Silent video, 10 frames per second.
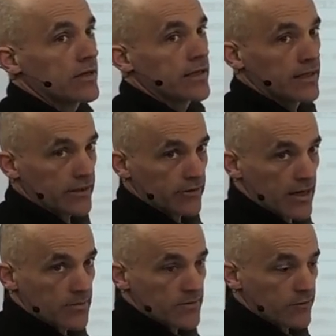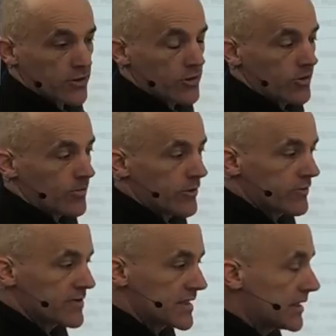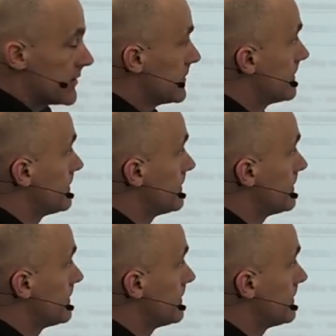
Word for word: kilograms for a cubic meter of steel.